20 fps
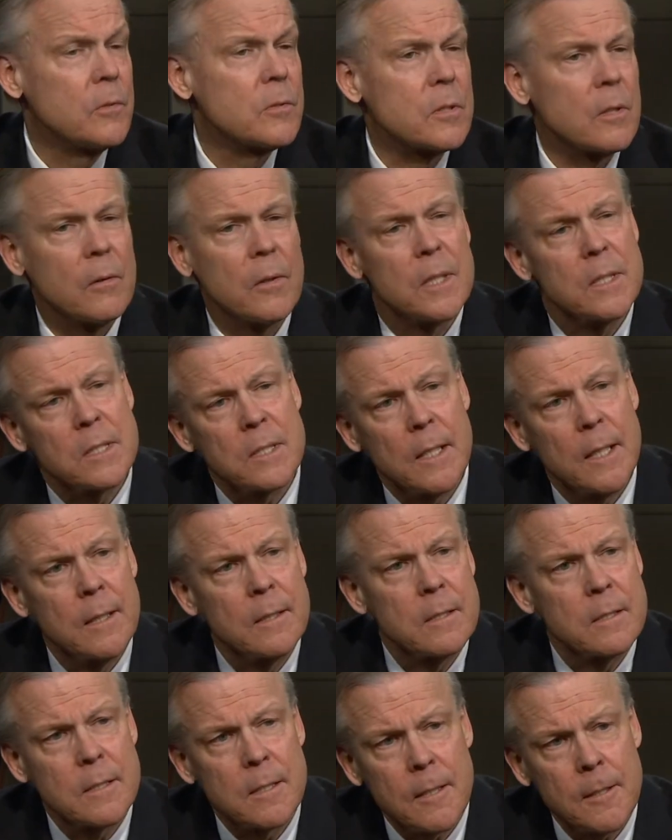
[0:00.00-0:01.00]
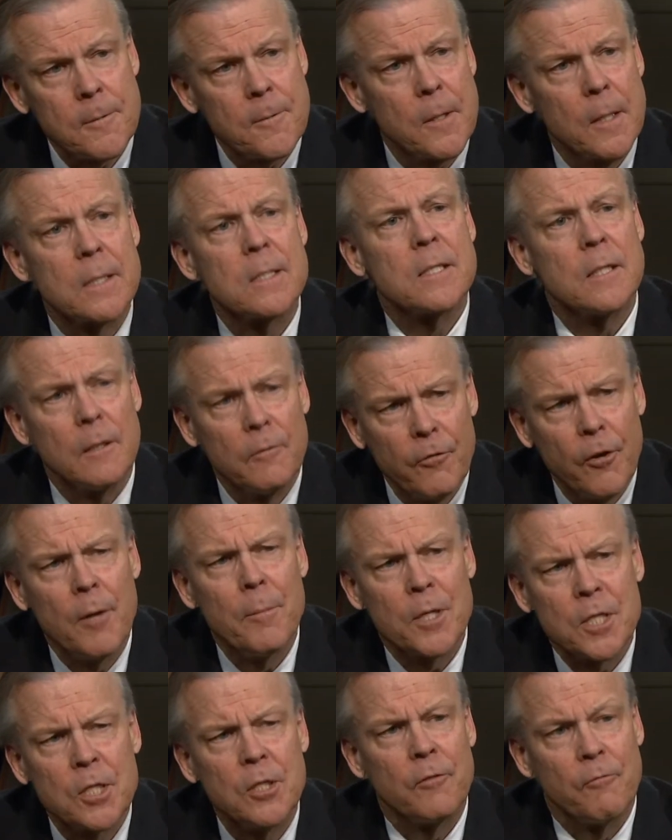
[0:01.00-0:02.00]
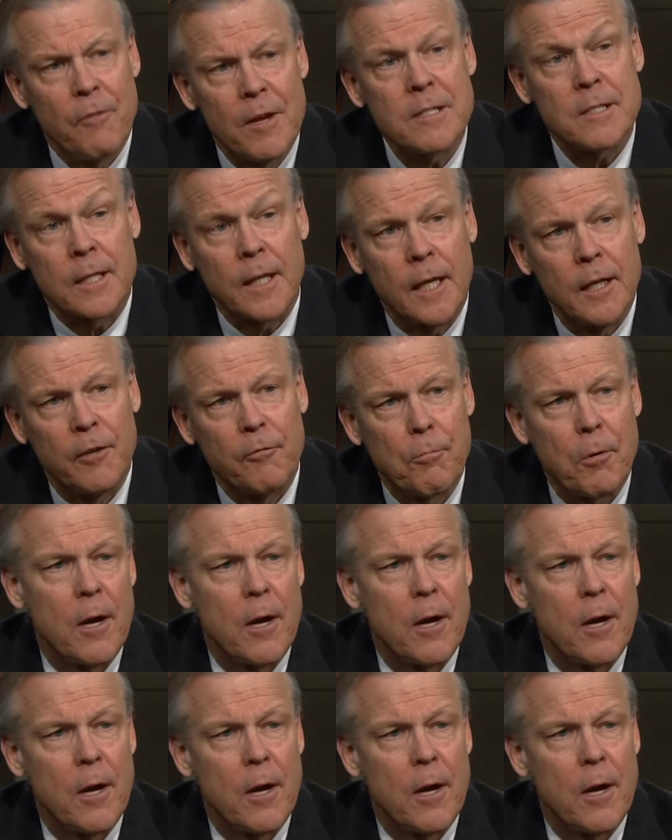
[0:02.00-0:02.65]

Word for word: So it's, it's, uh, it's still very much an investigative